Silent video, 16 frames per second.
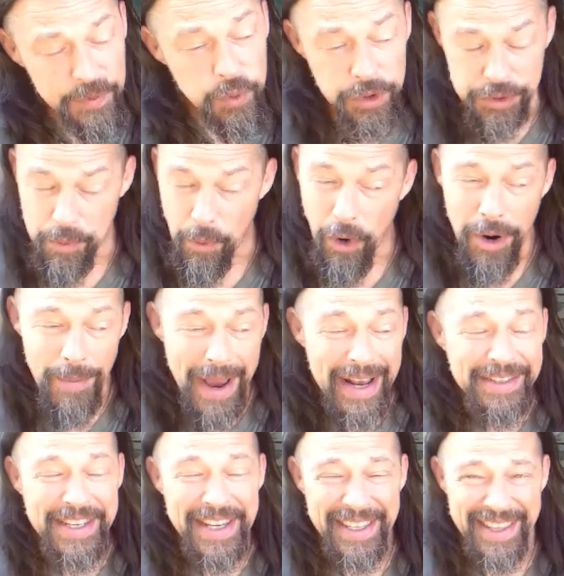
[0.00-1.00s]
what's more
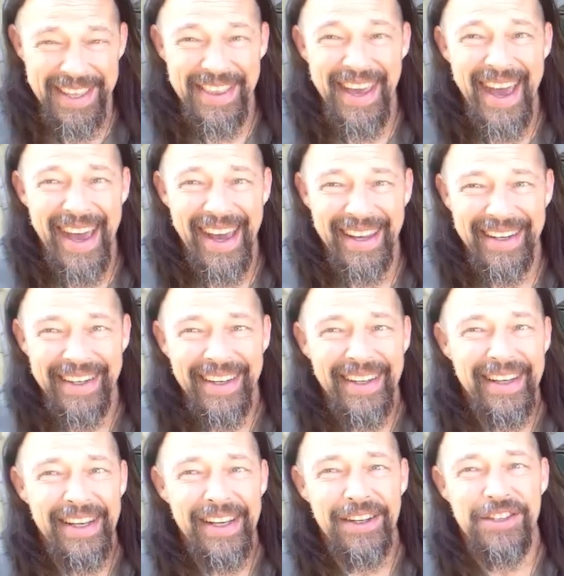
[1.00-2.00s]
amazing than that
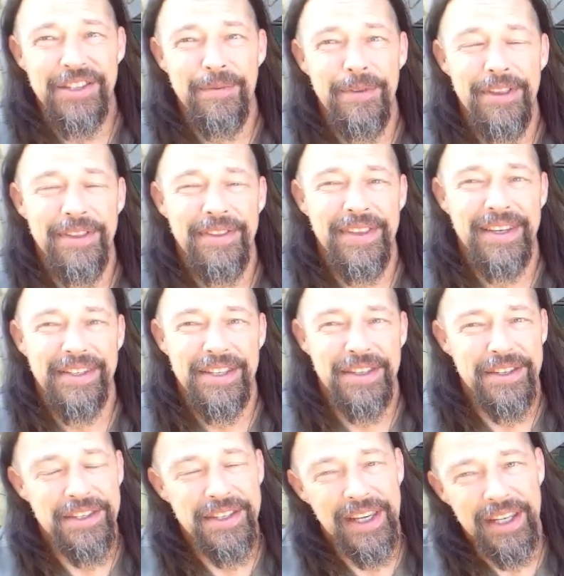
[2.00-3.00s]
is some of the things
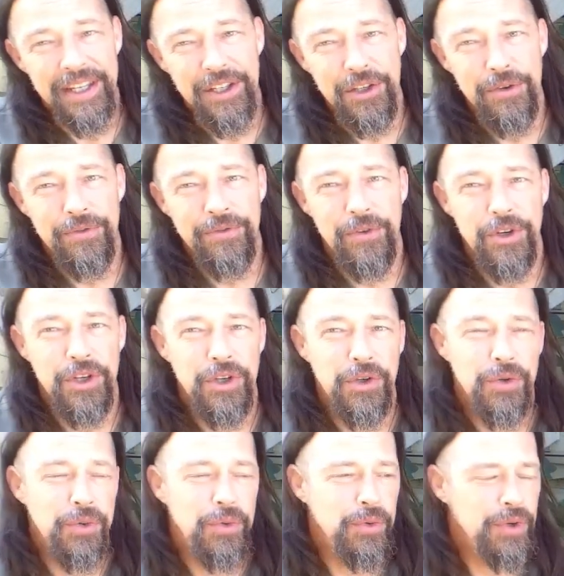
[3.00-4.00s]
that this thing can do for
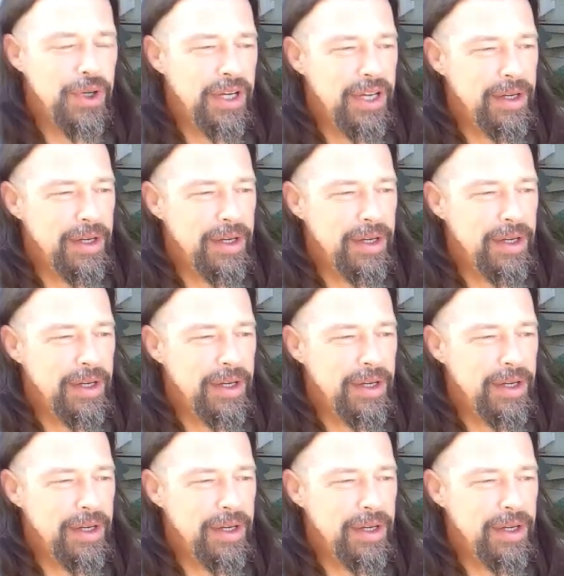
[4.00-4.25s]
you